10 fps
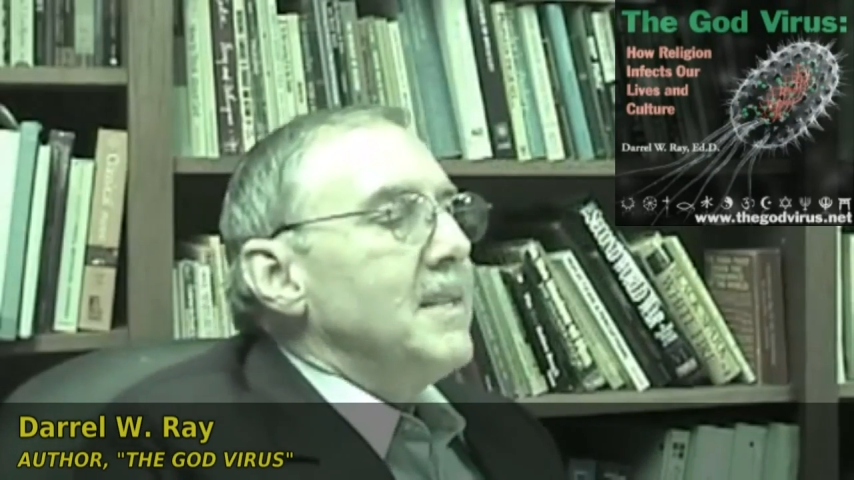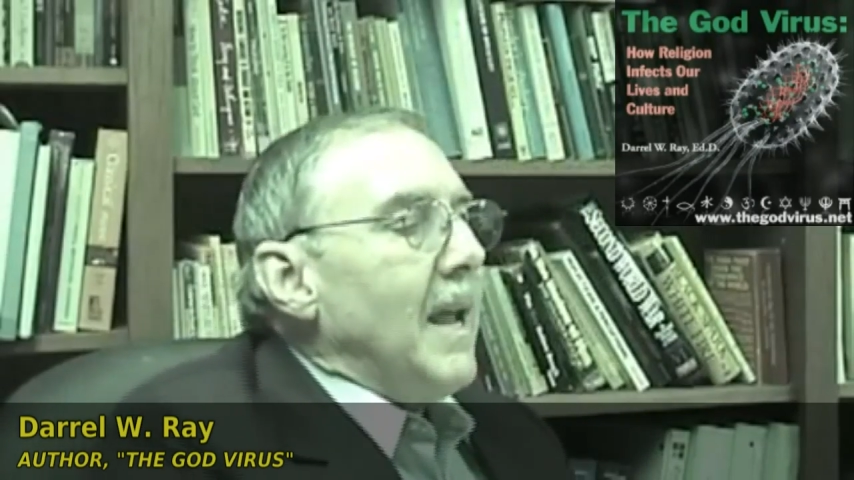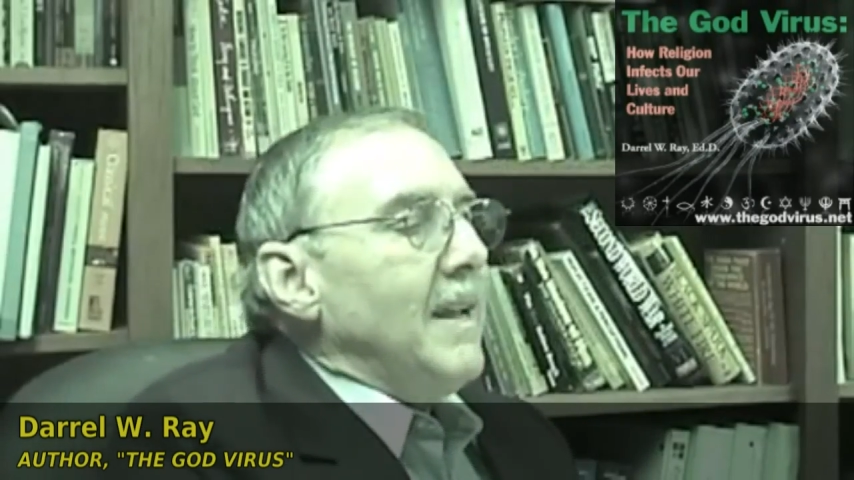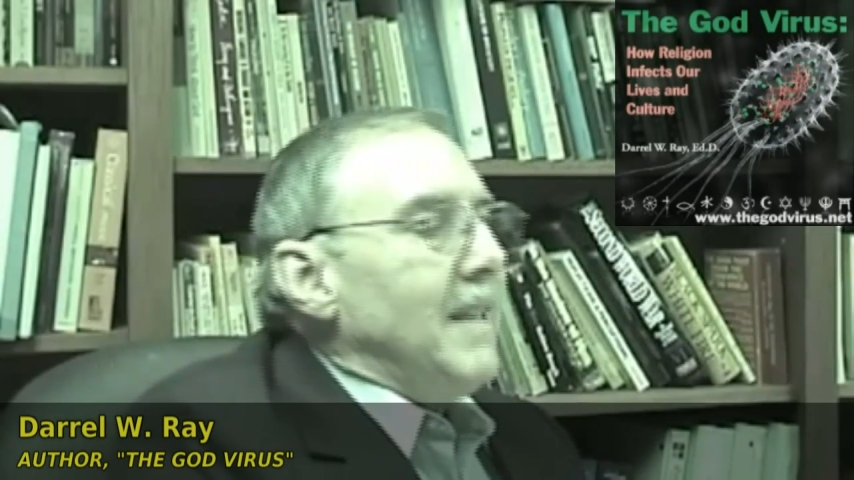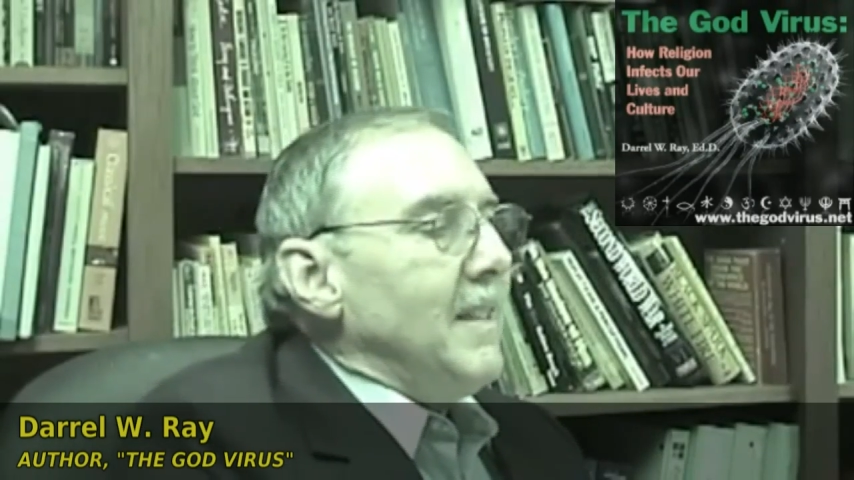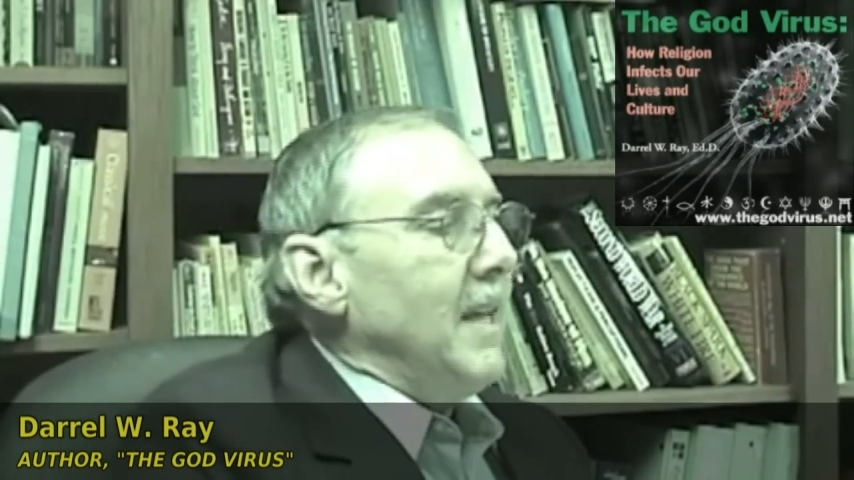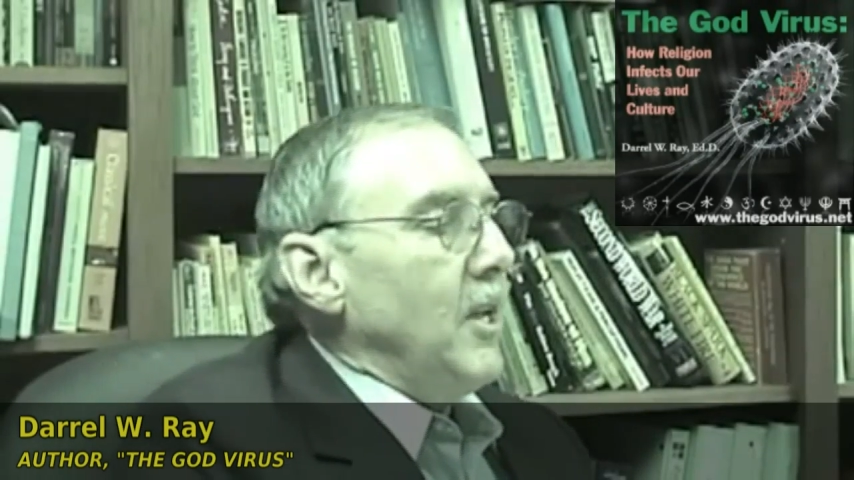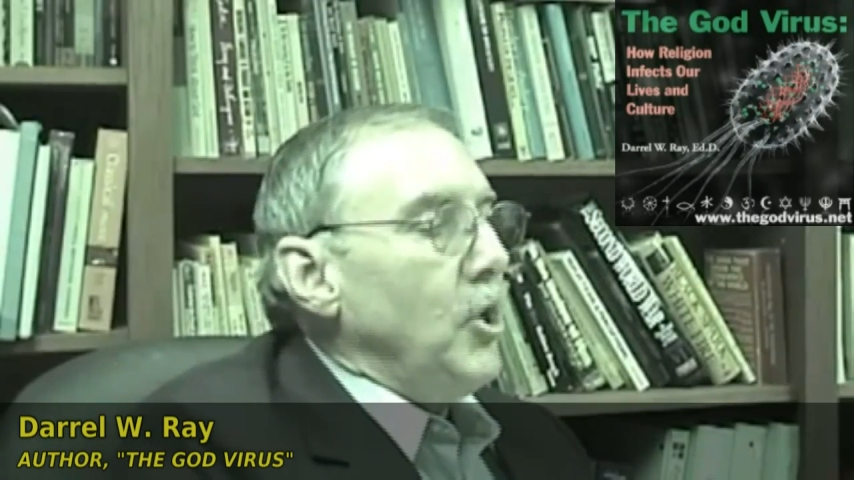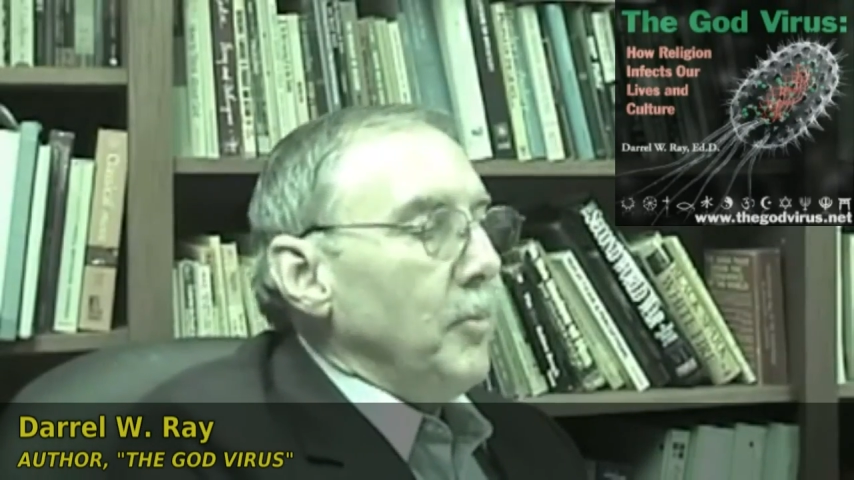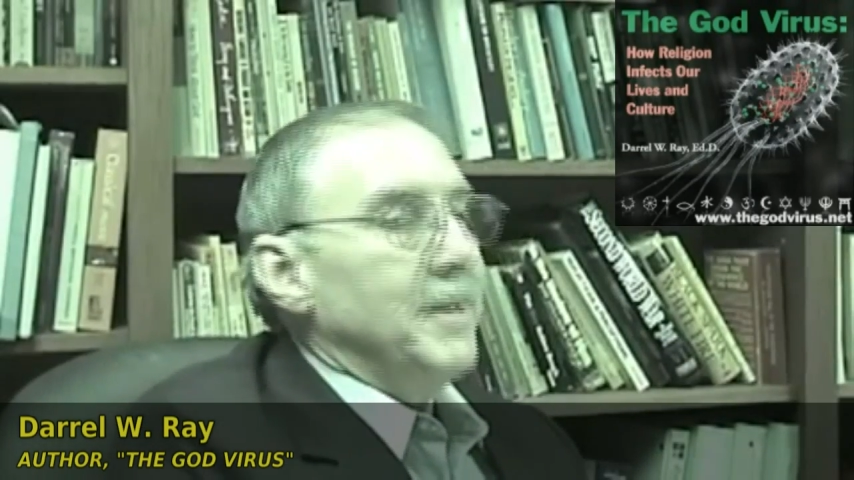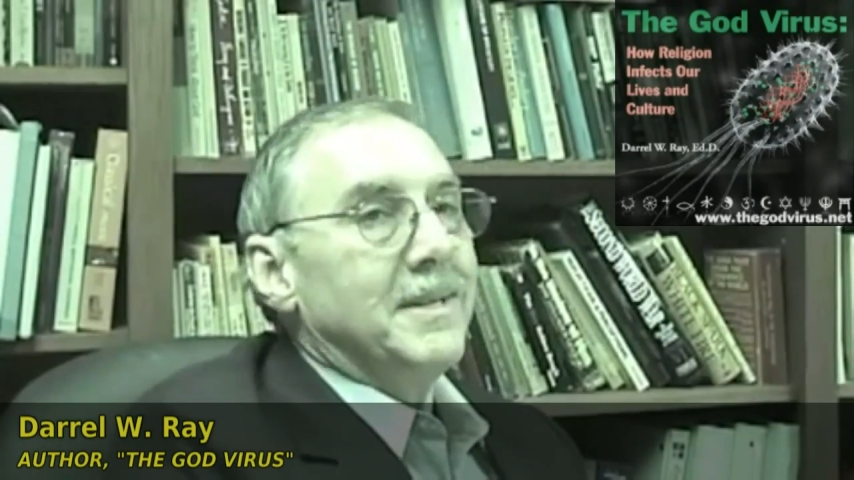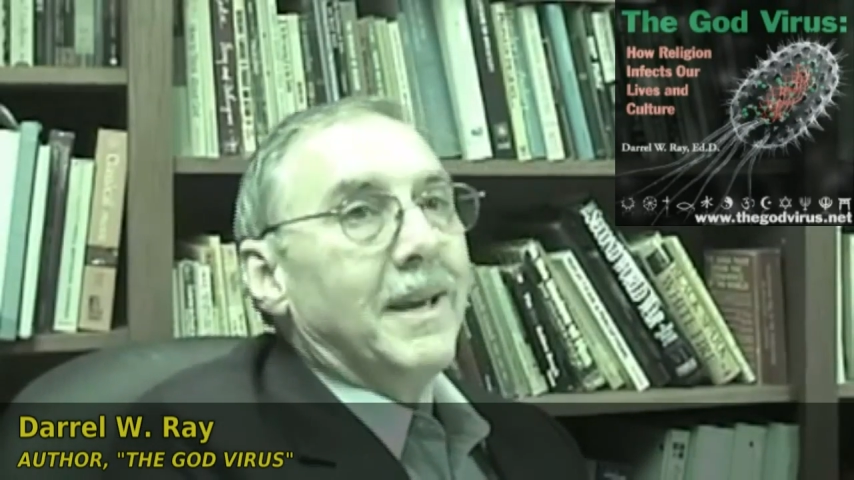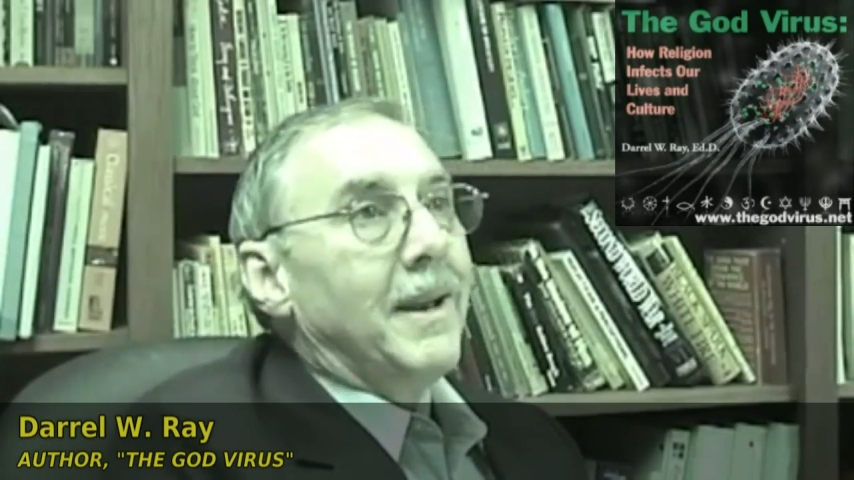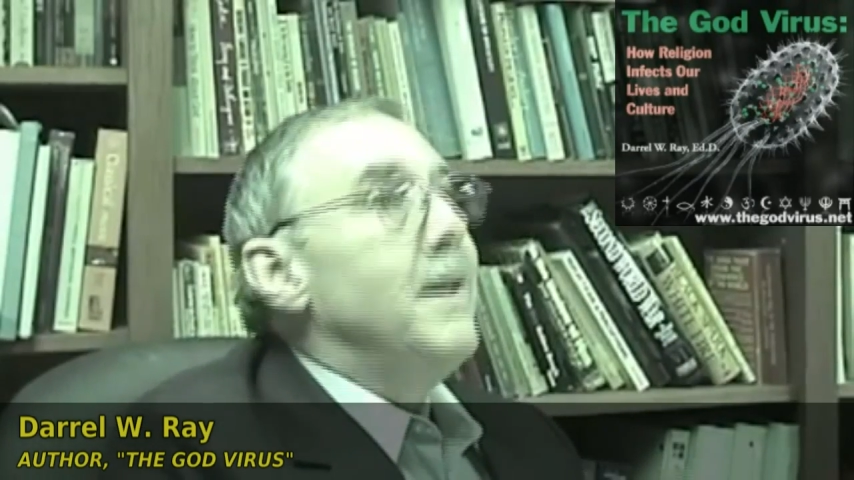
It's like they think humans